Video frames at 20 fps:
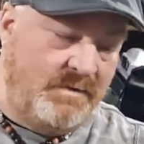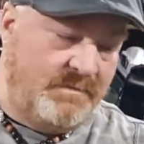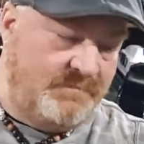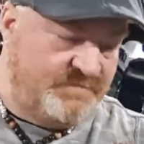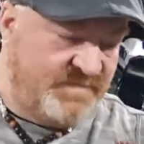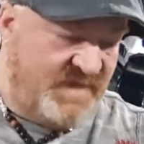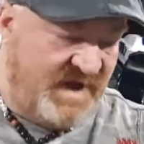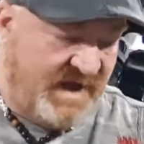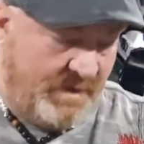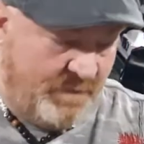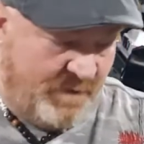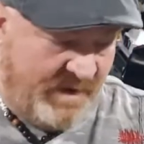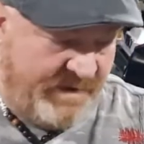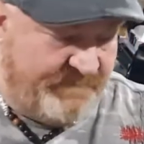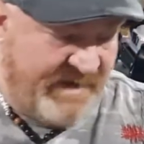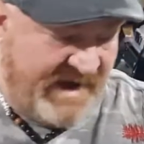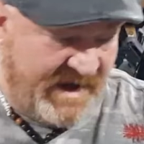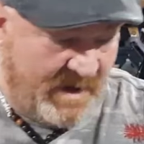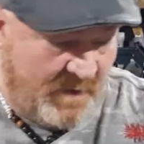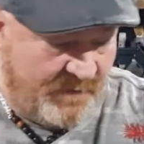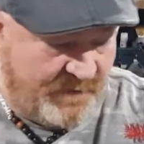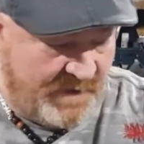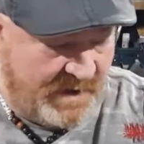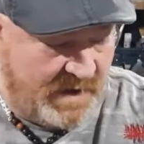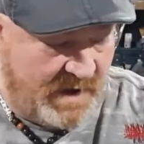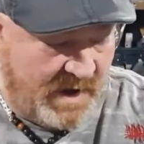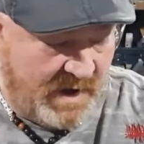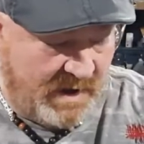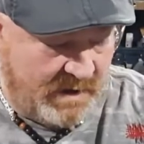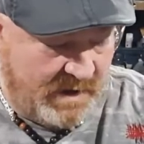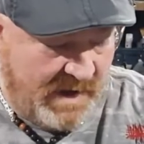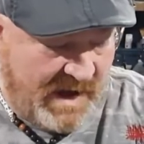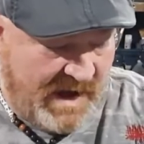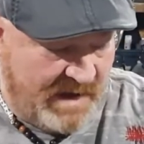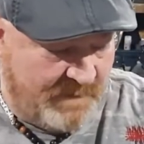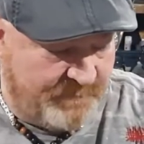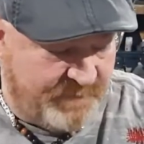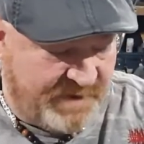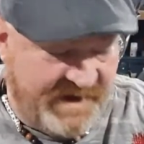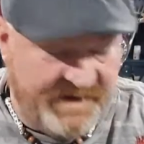And we've been over a lot
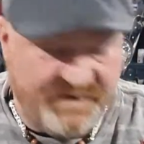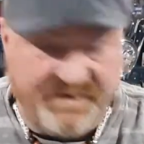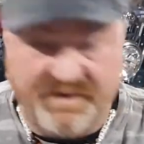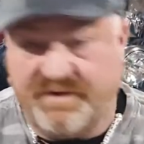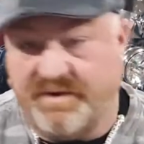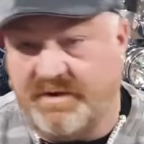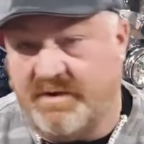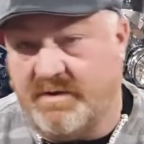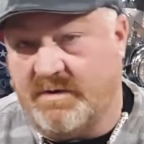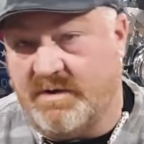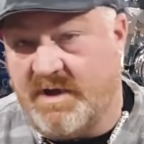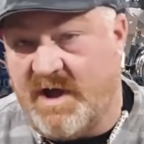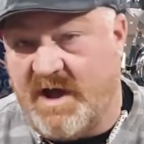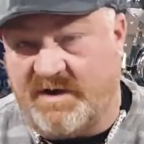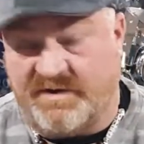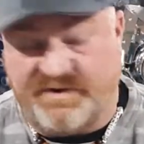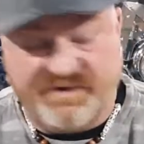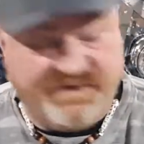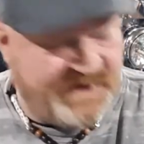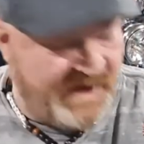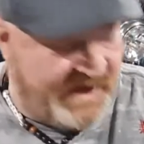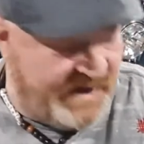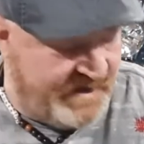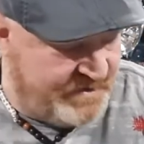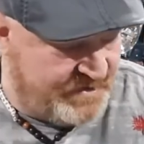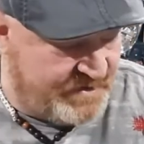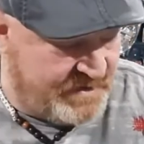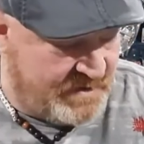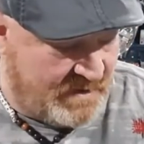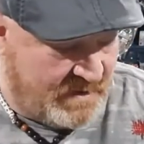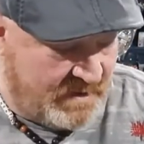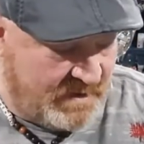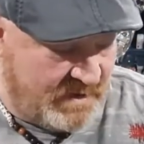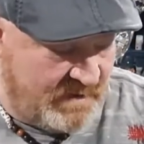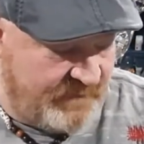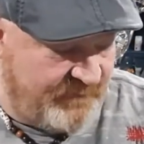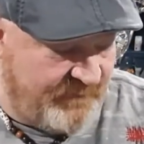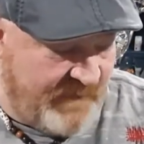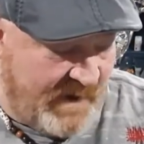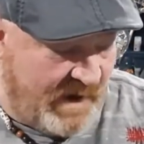of places in a lot of states, and
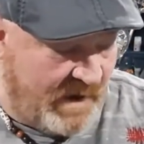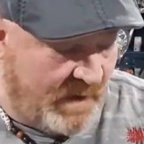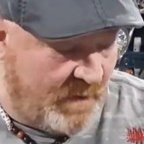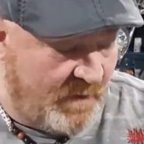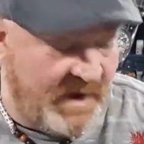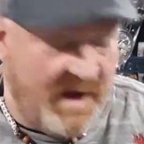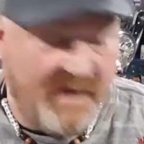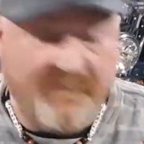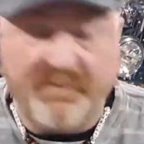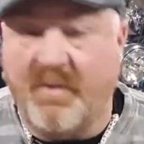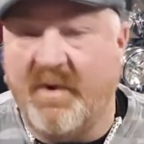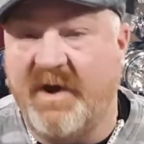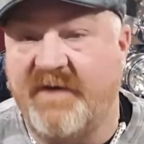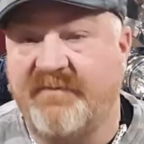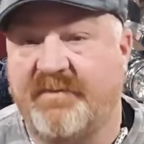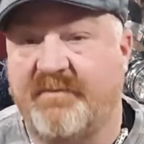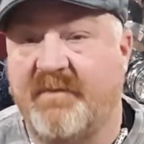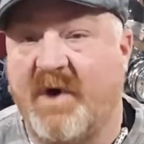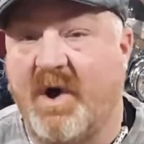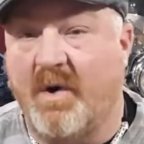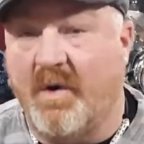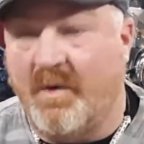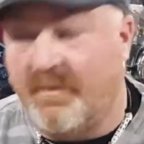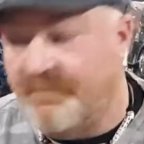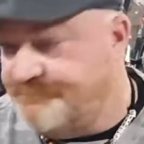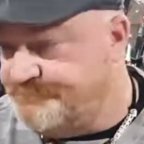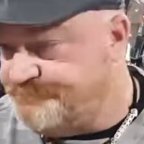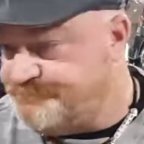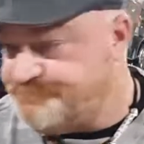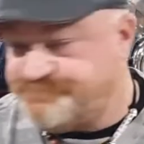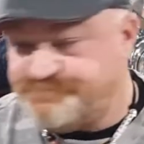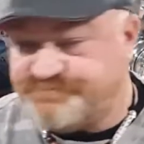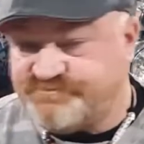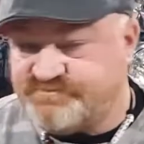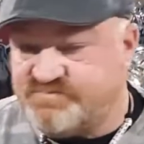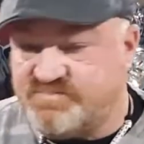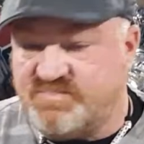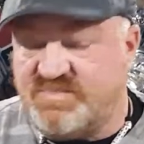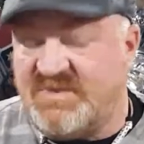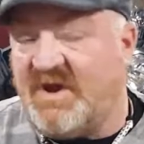far enough away from home.
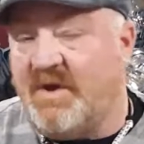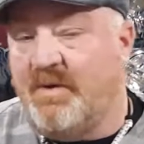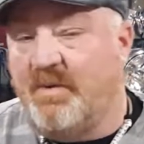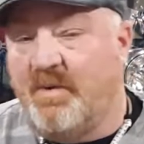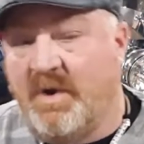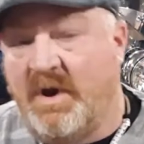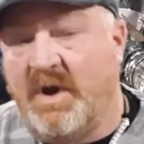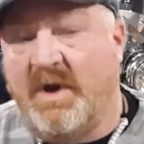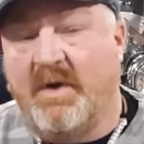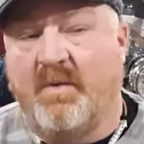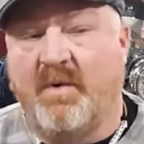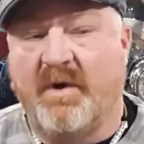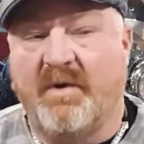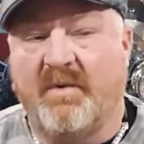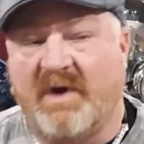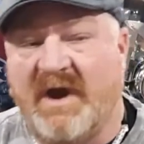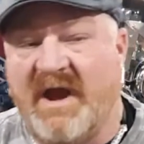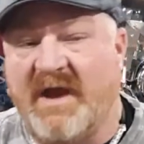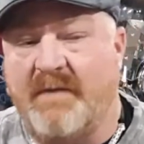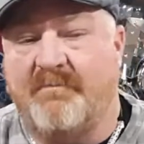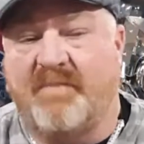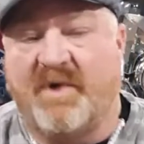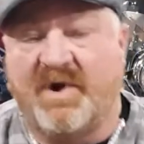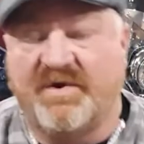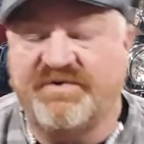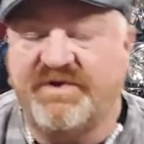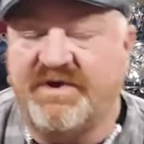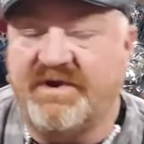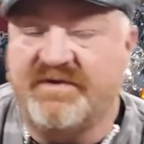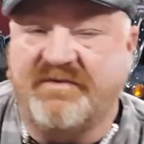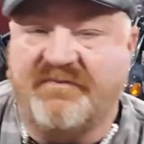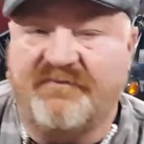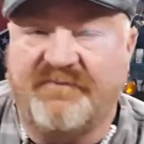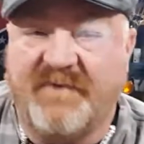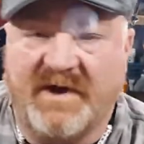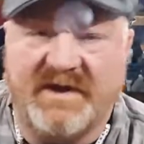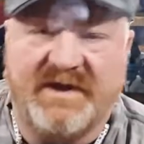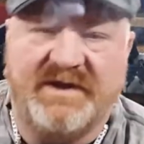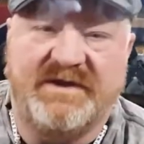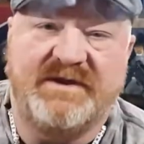We were at mercy of the
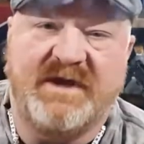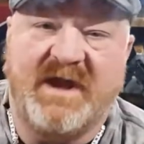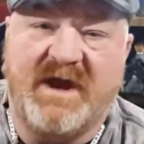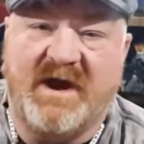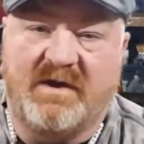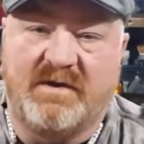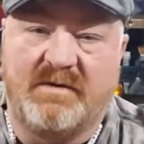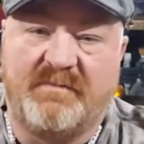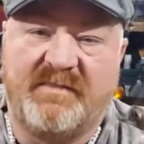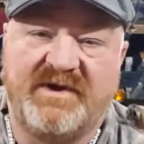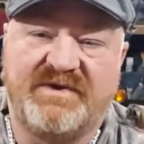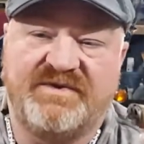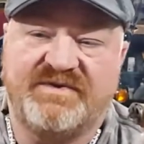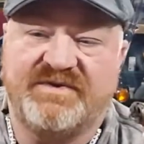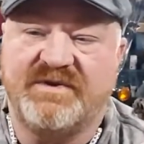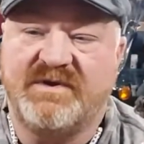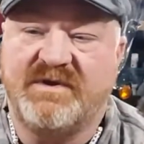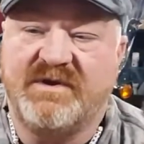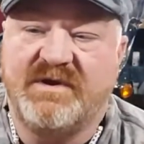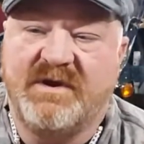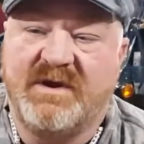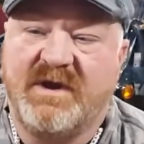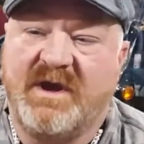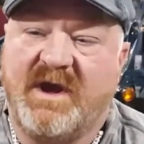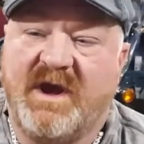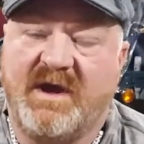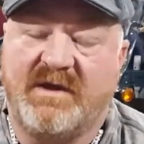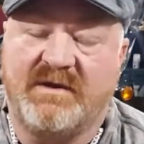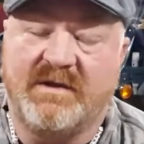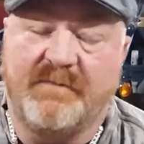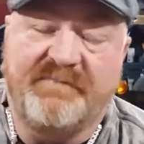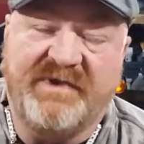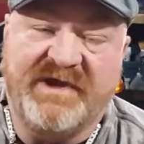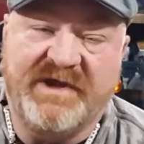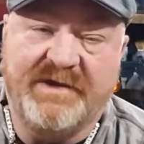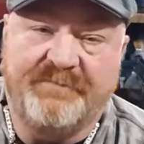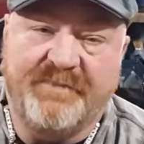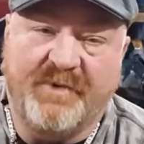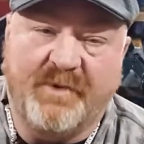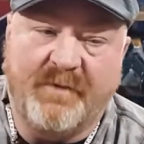fucking elements and the
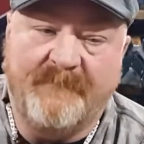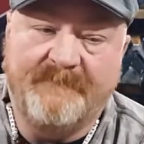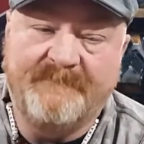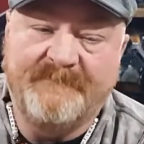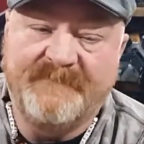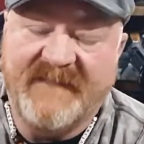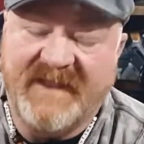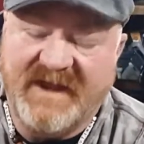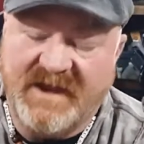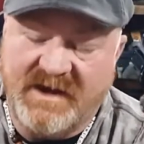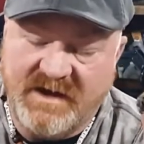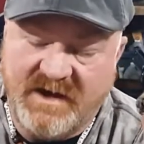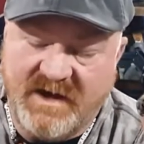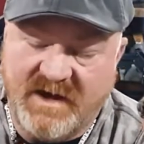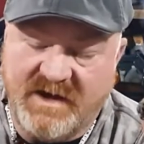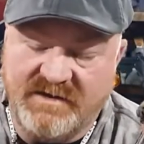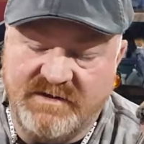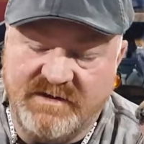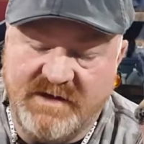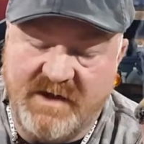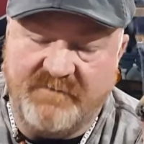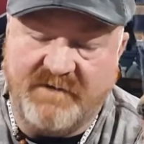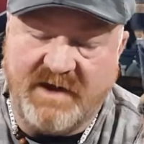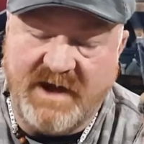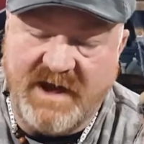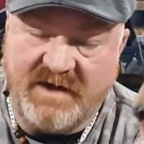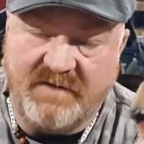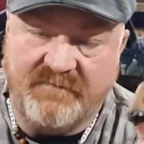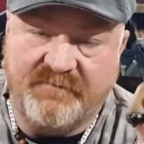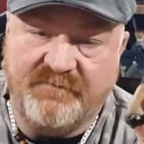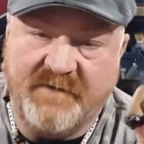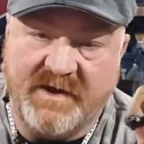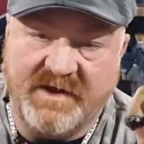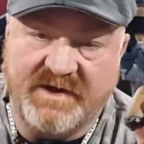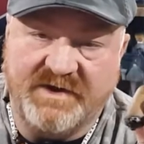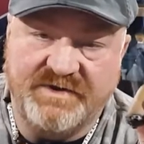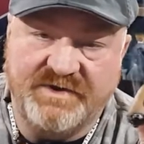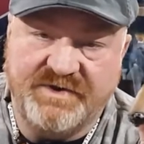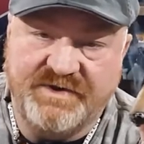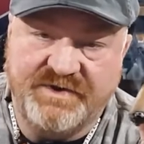people, and never had a
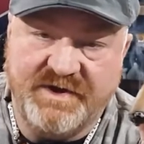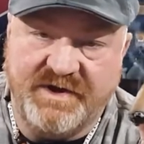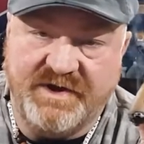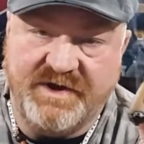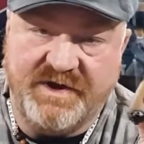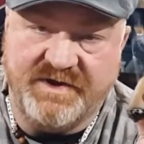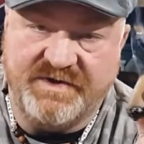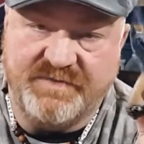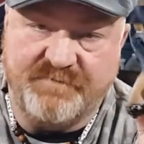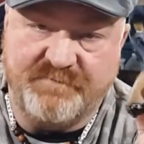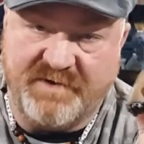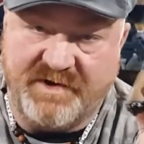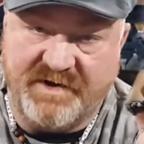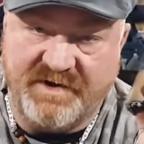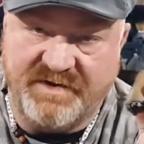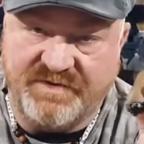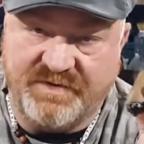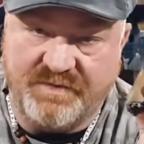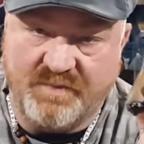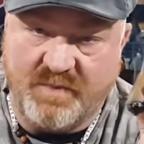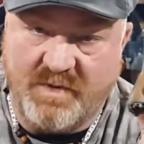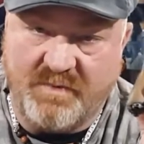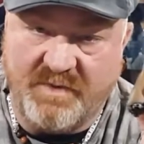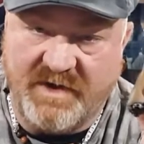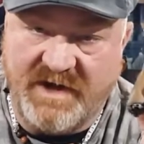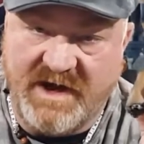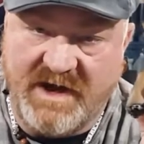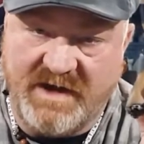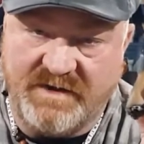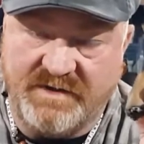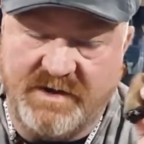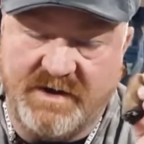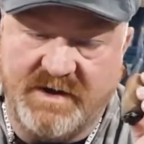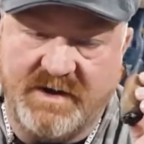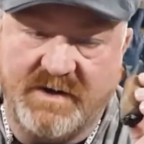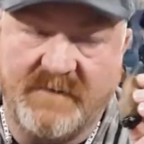fucking shitty experience as what we had there.